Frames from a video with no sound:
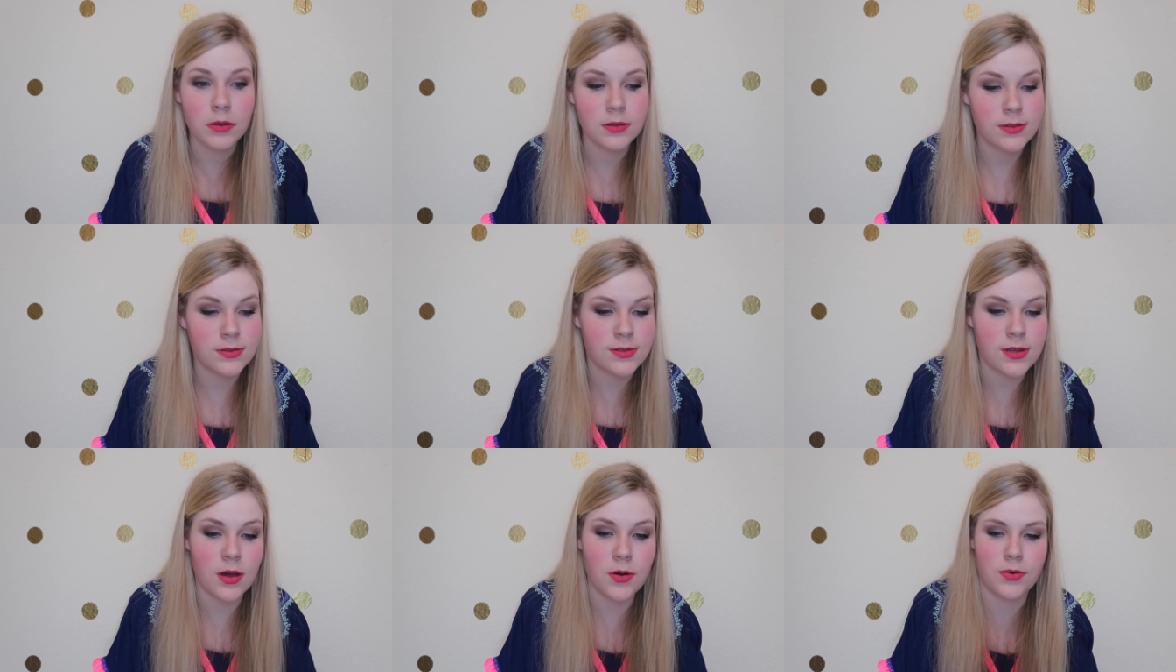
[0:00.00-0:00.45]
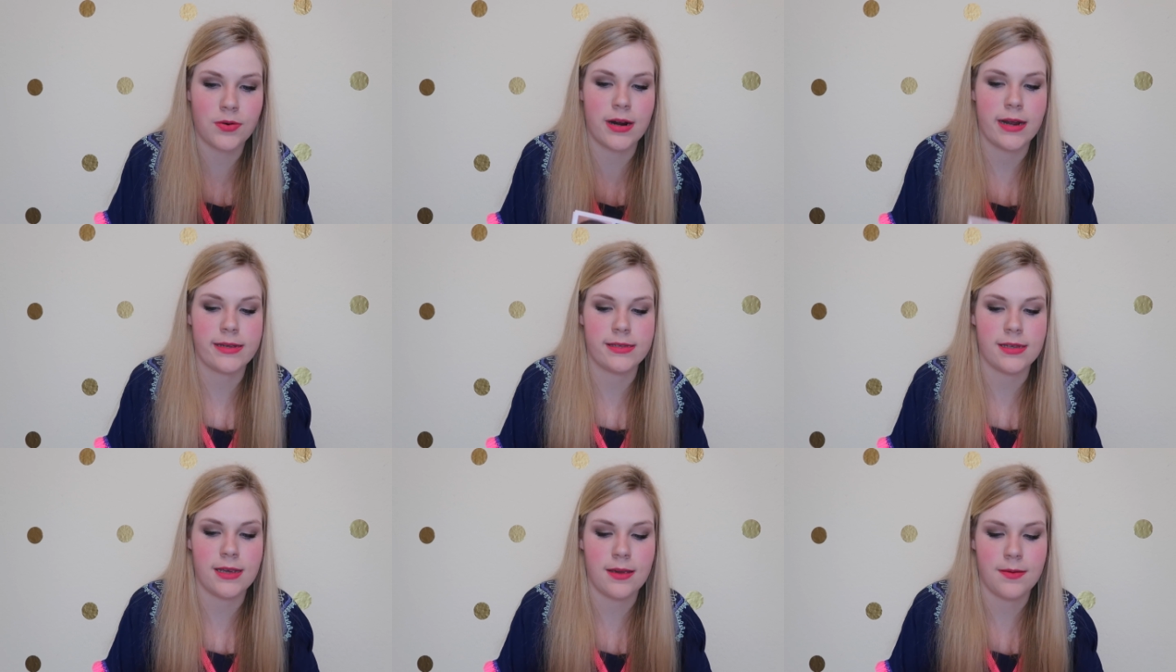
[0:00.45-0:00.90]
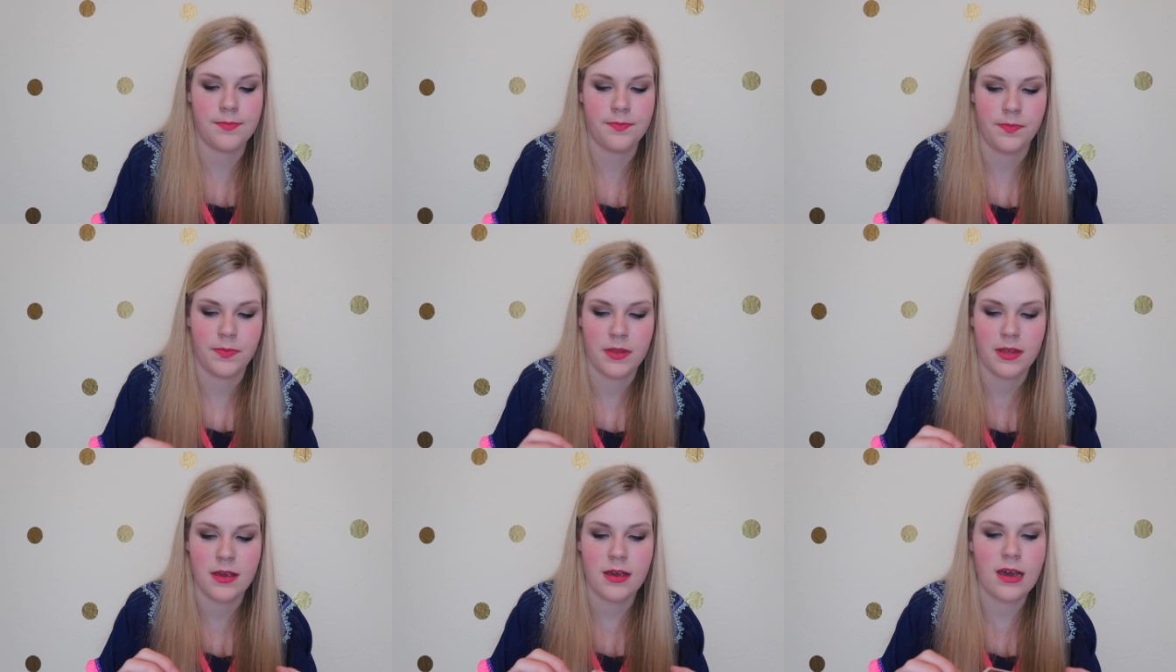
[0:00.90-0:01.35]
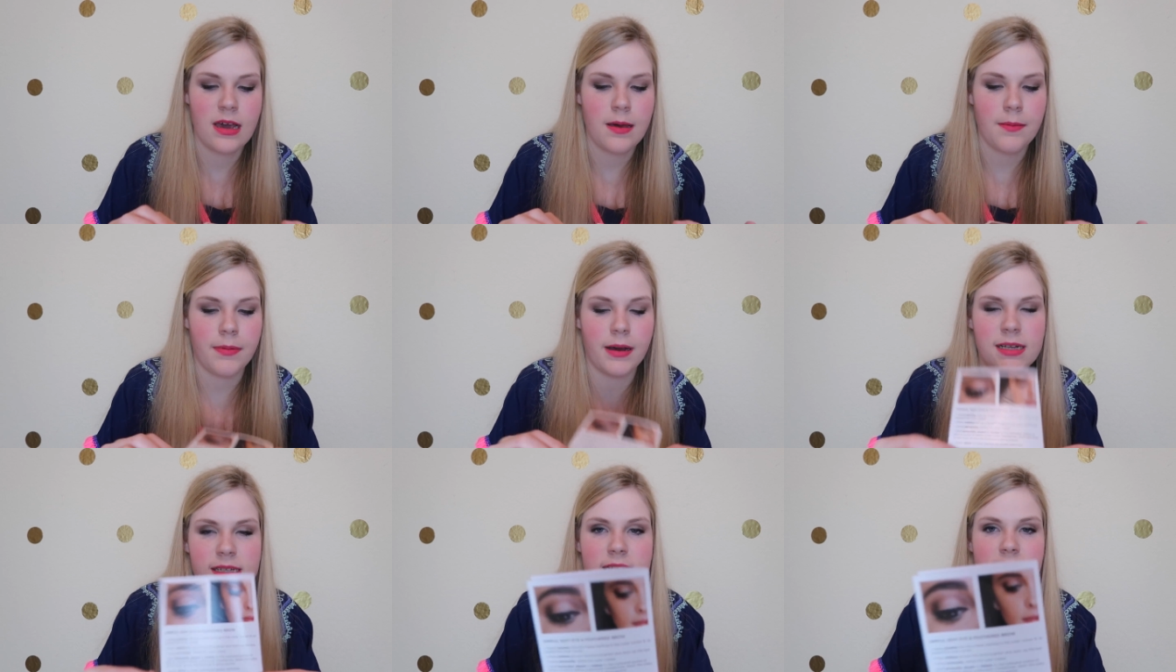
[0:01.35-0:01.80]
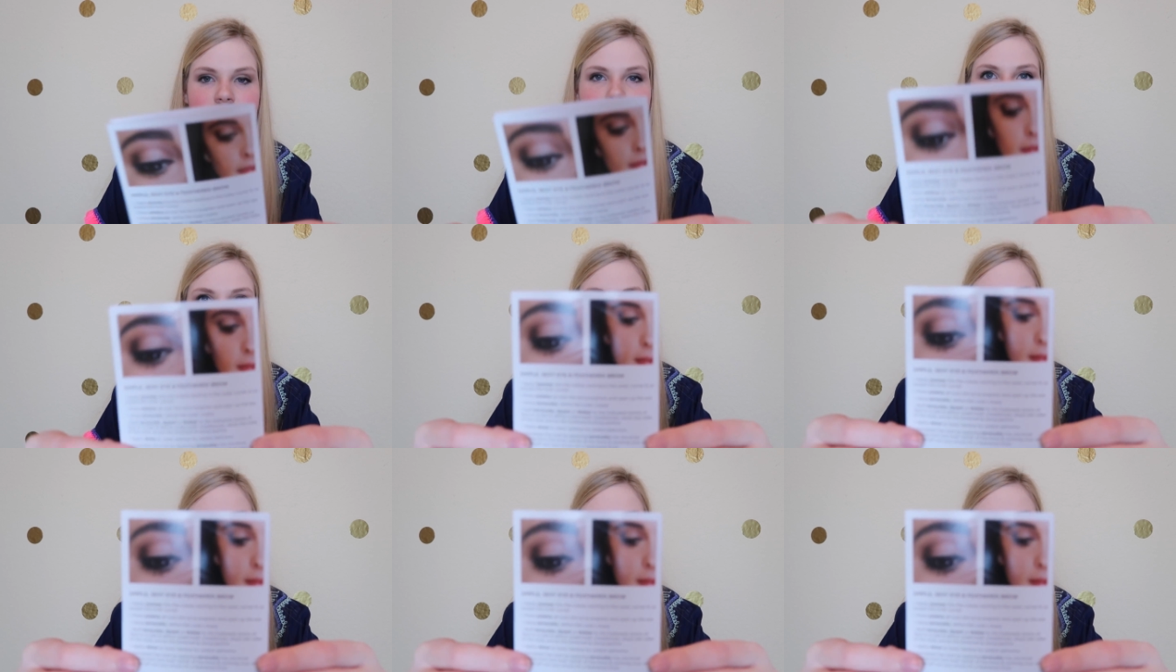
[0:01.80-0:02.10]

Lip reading: So crazy. But here